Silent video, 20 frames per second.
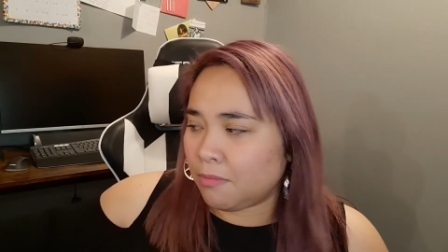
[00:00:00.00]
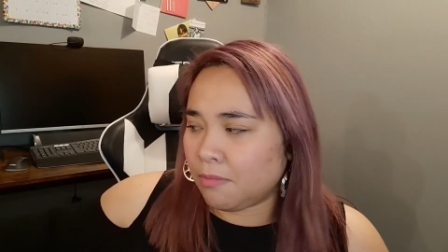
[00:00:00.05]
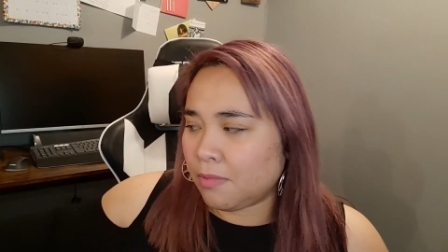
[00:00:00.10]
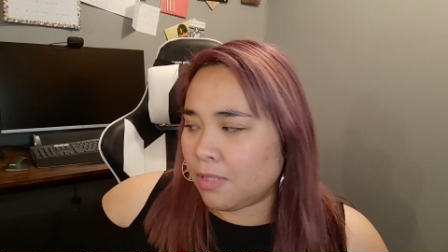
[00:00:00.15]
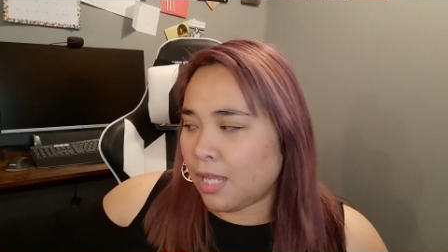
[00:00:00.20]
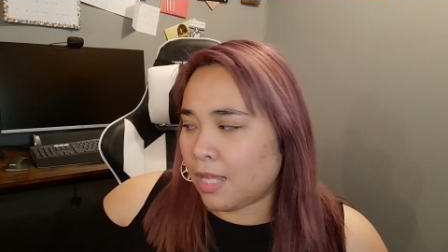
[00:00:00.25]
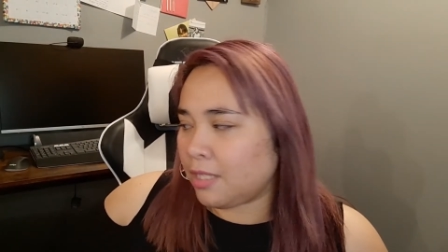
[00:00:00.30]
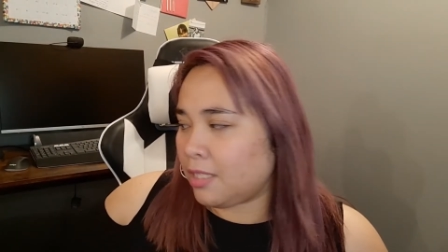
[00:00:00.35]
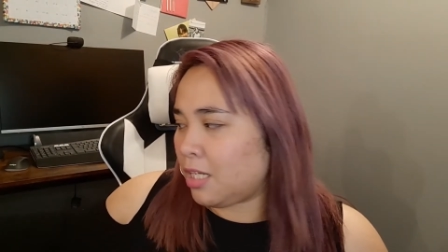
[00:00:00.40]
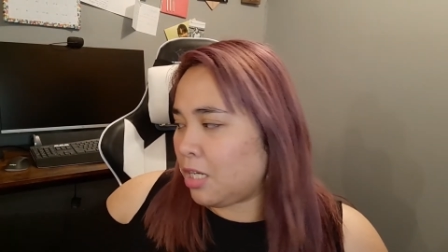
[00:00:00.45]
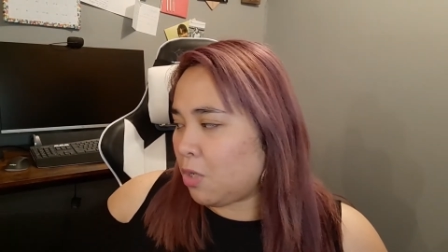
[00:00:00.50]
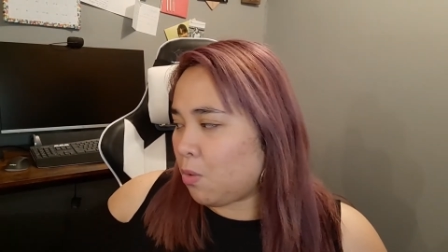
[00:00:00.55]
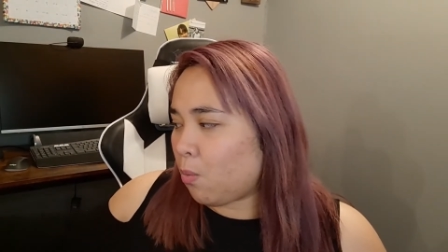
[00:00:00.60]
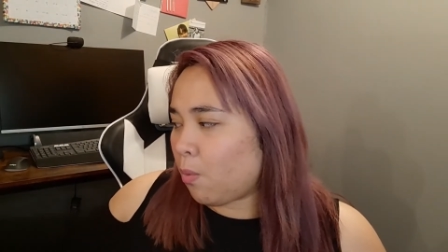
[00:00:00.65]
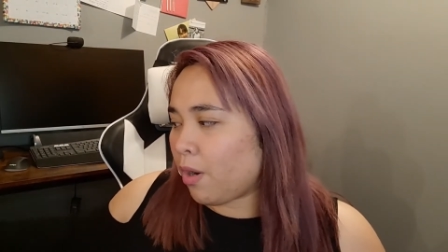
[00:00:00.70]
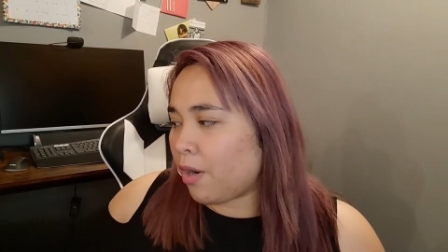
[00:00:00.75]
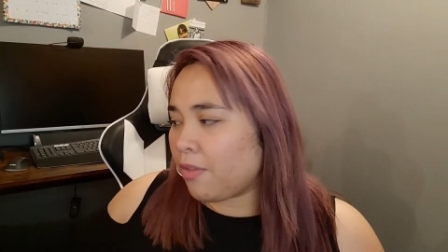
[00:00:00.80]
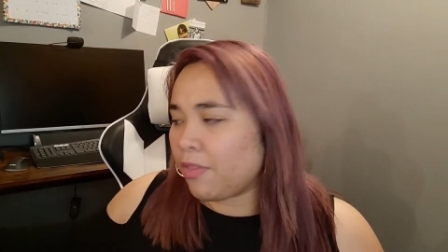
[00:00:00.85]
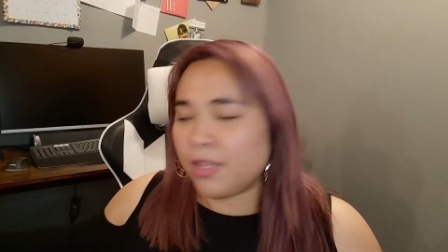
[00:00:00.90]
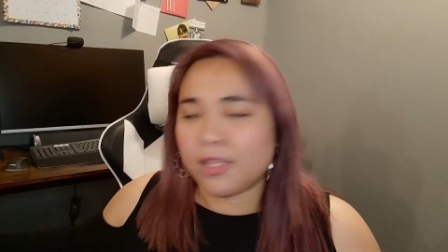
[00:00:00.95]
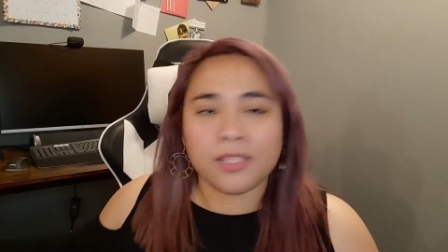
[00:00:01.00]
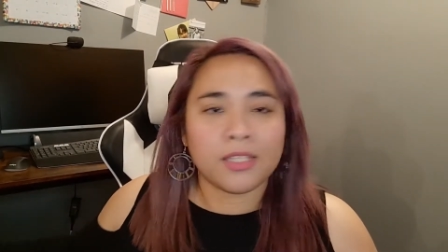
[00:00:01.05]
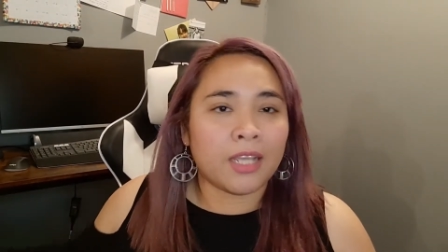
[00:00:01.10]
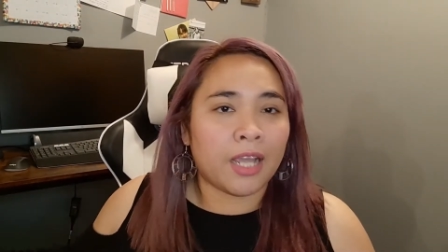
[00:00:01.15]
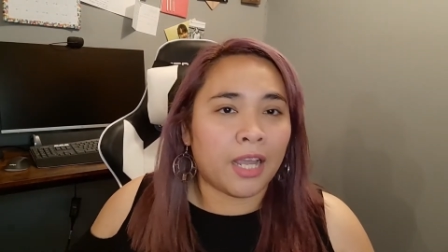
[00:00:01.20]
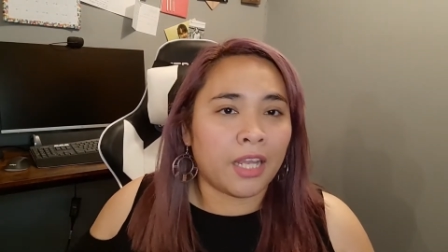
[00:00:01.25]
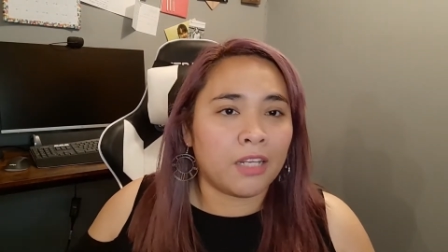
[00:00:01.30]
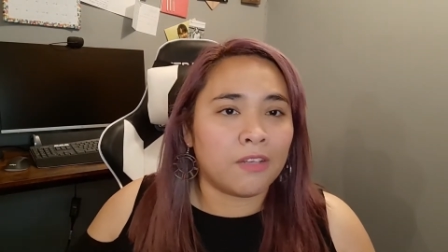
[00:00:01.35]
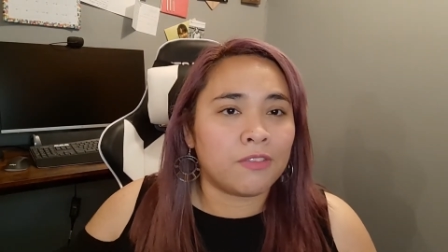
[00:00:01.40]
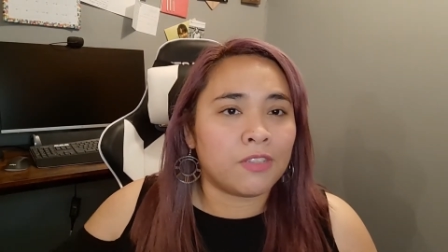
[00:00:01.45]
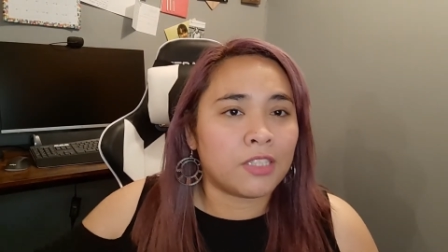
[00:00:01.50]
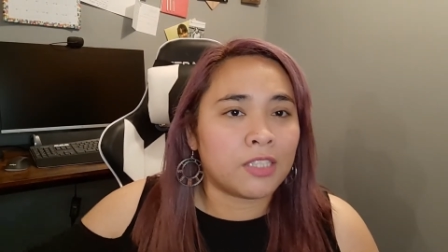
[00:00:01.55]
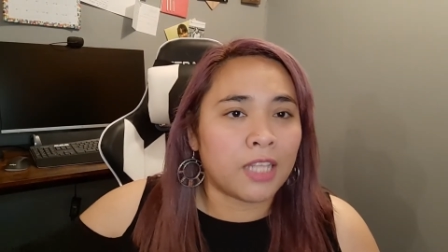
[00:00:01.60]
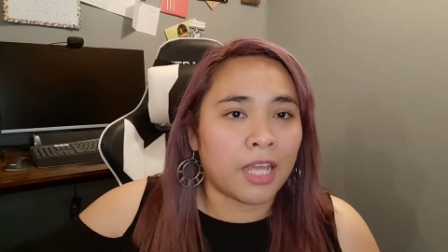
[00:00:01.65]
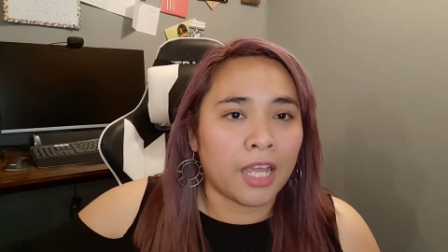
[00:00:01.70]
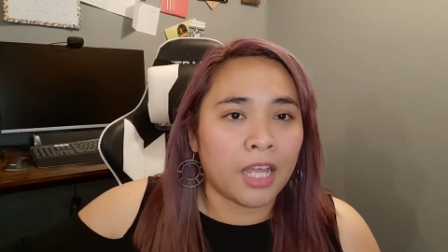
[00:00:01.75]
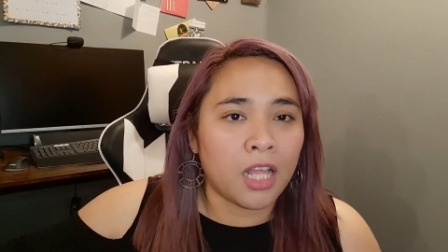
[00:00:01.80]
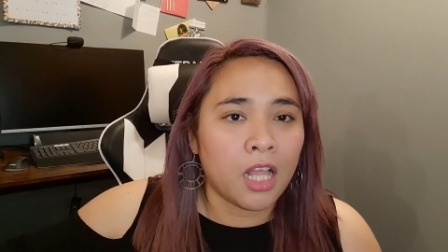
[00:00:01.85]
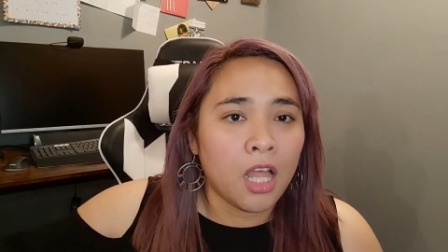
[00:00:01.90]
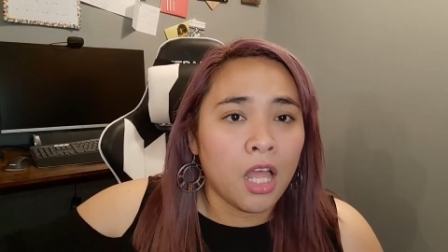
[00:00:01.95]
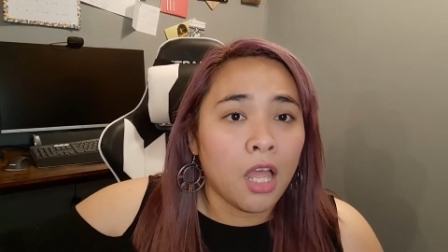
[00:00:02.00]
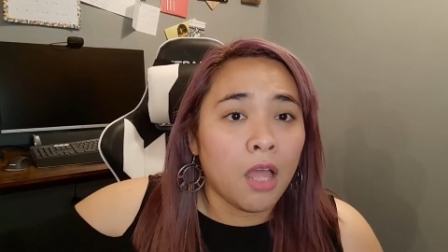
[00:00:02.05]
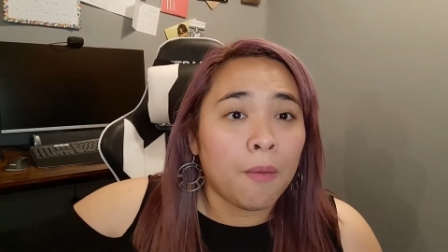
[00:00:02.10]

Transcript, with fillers: not gonna wear this kind of style